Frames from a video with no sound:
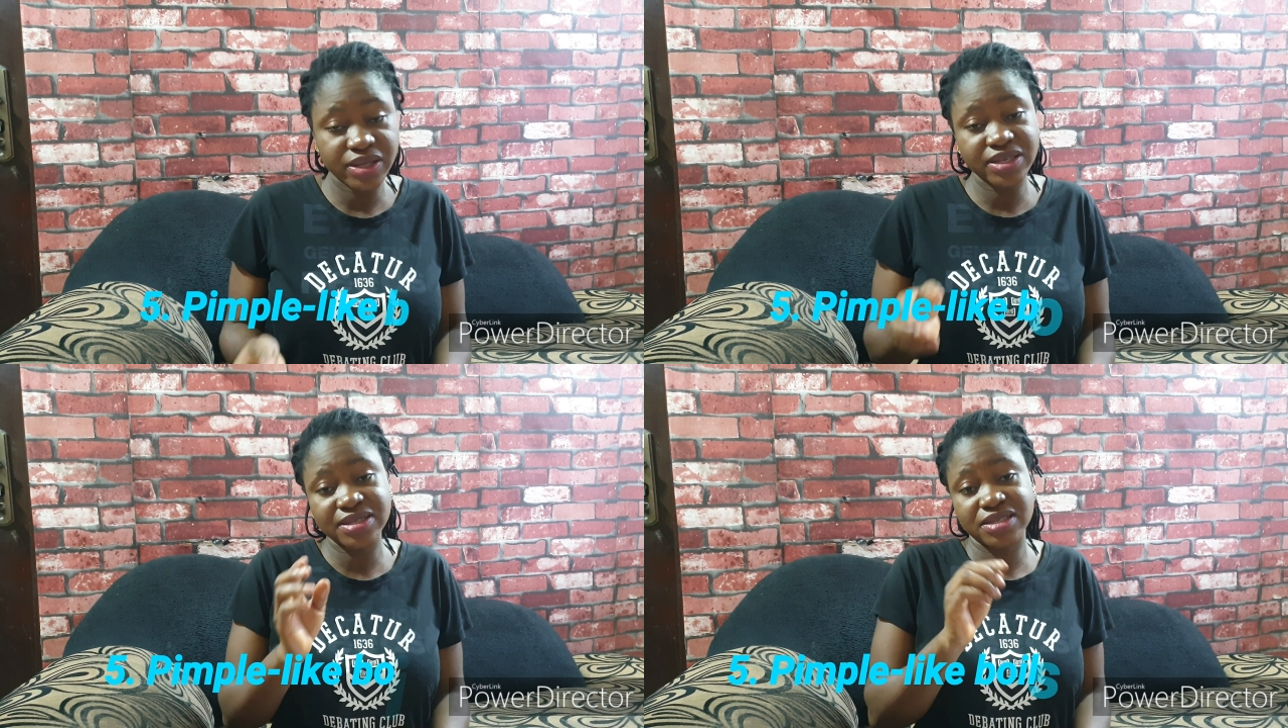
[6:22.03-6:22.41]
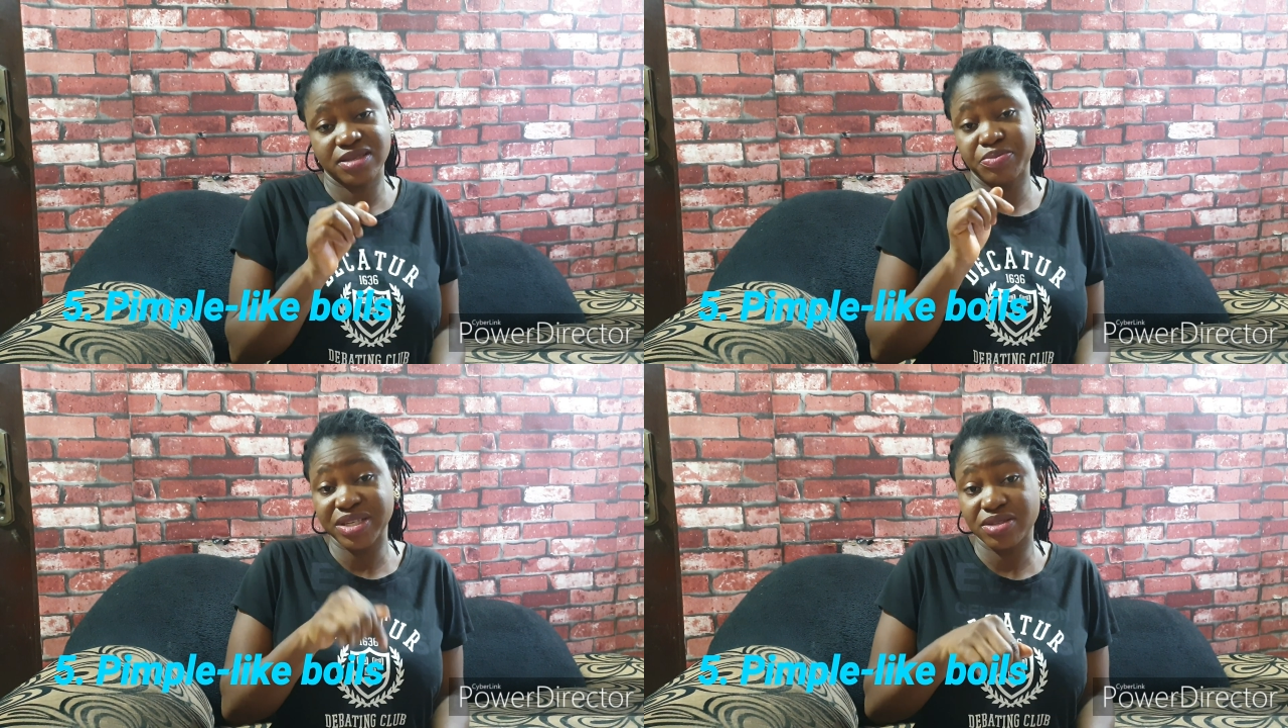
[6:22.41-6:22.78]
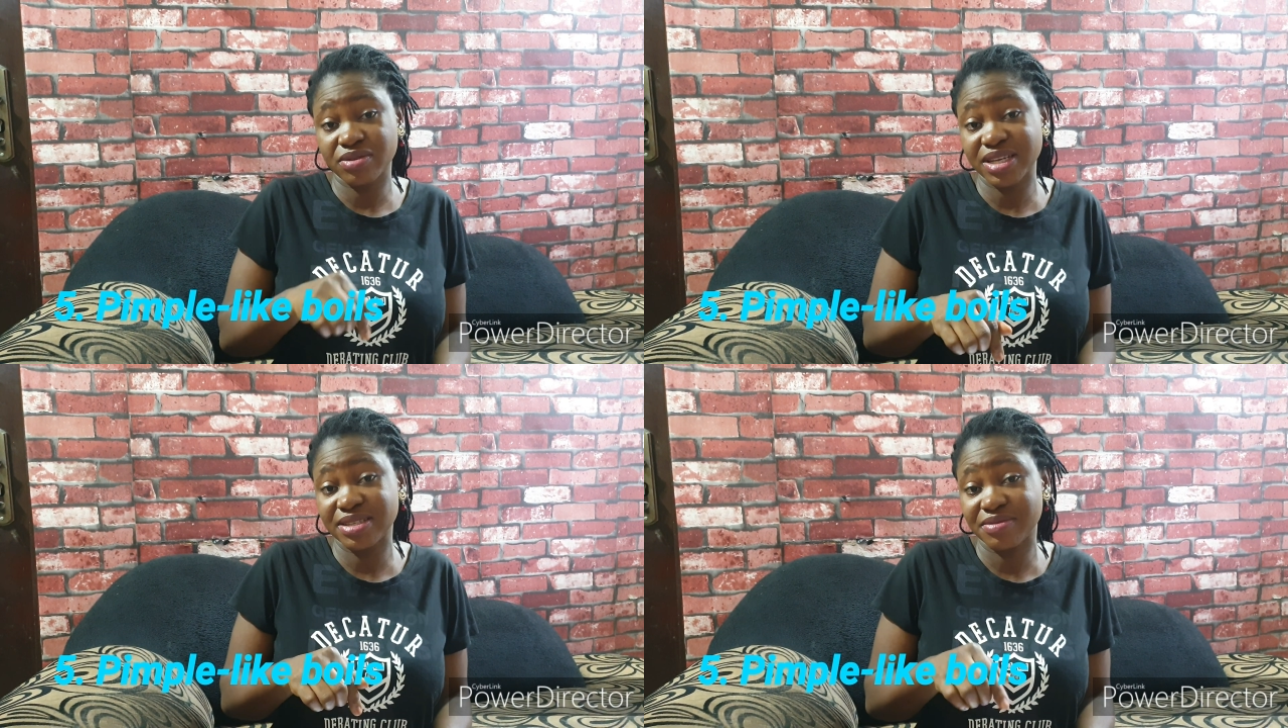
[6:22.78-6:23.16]
this
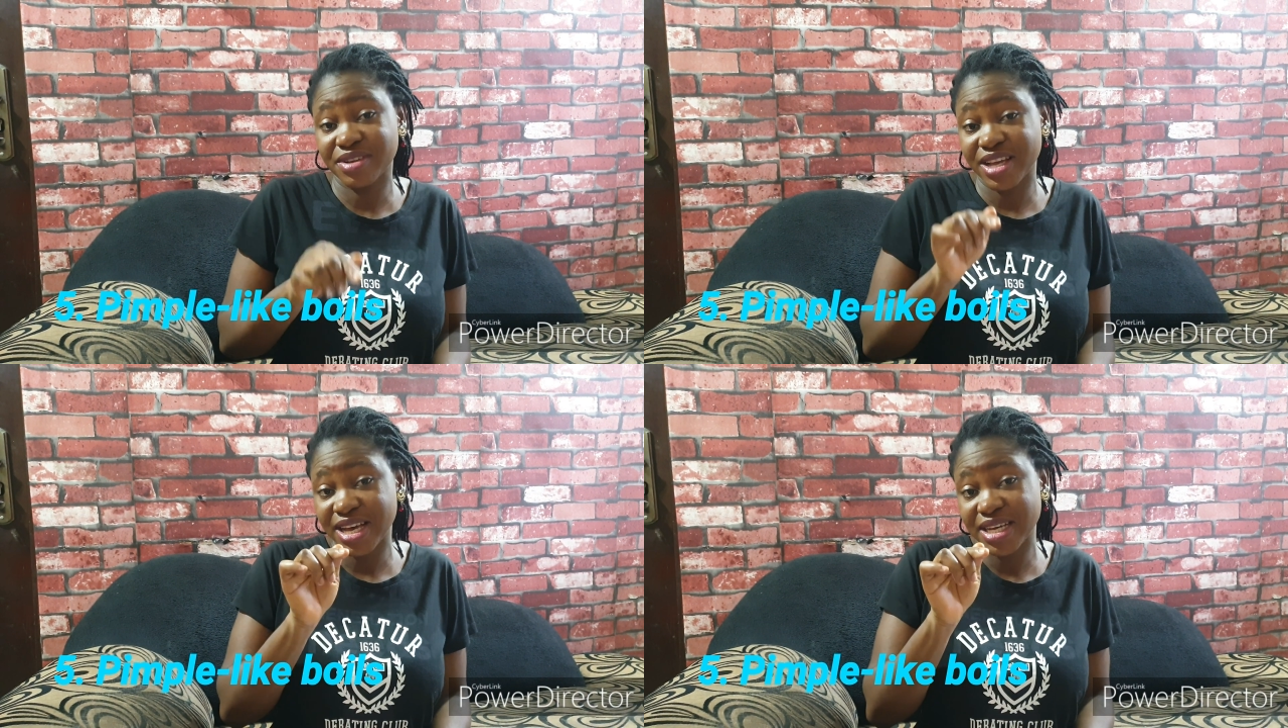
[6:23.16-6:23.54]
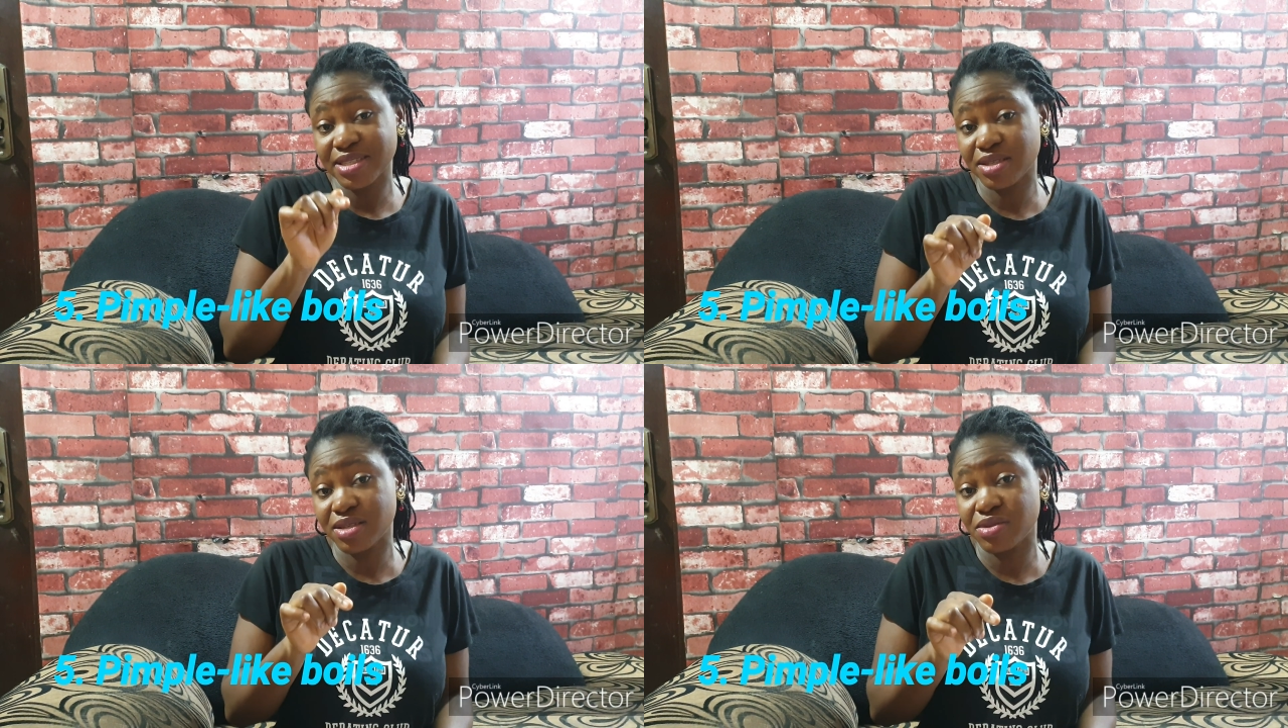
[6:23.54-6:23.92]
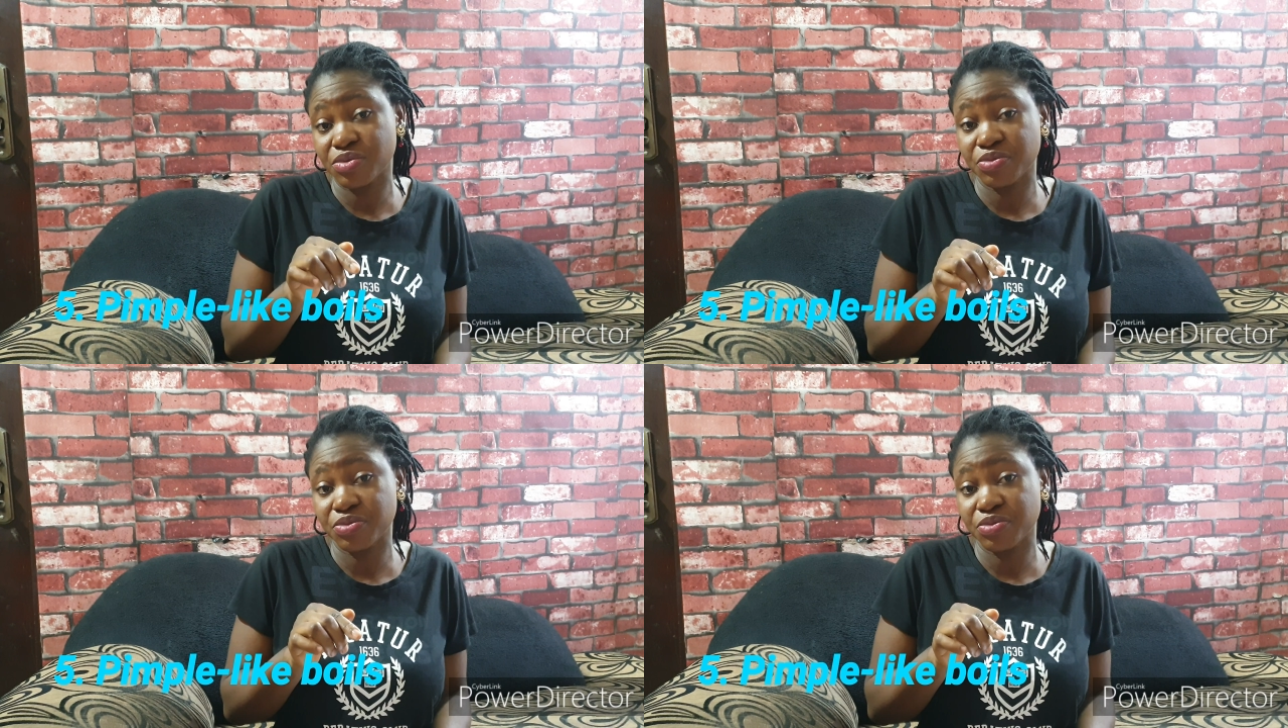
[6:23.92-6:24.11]
particular symptom, I had it